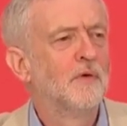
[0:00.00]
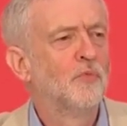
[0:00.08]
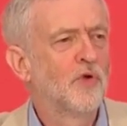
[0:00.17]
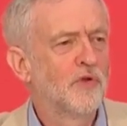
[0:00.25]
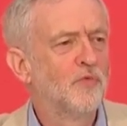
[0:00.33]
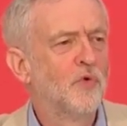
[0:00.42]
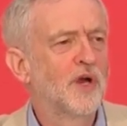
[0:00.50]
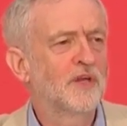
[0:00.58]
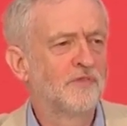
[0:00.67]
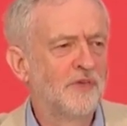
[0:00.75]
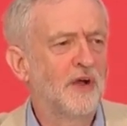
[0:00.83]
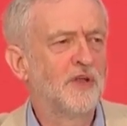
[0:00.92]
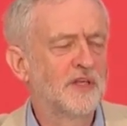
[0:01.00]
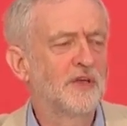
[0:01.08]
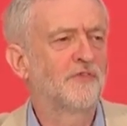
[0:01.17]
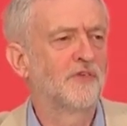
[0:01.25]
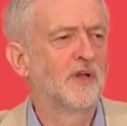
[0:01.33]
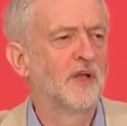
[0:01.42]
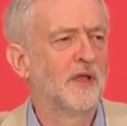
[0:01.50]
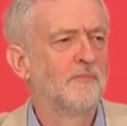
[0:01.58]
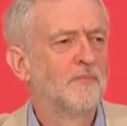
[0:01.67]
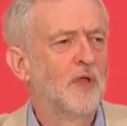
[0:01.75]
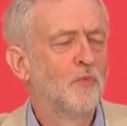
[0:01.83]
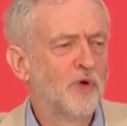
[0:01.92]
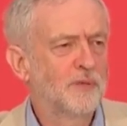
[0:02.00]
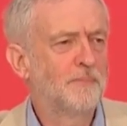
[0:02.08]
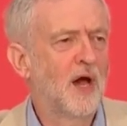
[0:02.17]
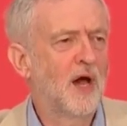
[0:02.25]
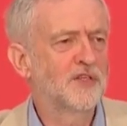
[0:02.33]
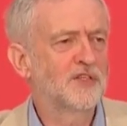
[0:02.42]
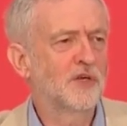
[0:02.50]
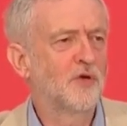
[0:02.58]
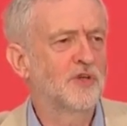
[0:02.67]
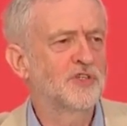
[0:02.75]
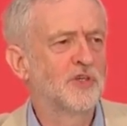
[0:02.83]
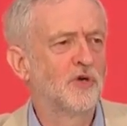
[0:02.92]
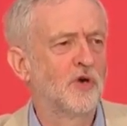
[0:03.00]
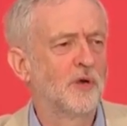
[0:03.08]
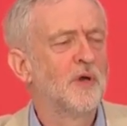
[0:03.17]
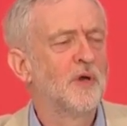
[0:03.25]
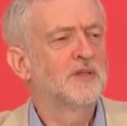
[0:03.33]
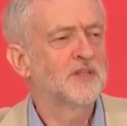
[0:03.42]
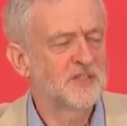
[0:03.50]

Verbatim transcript: would have worked very differently with partners across Europe to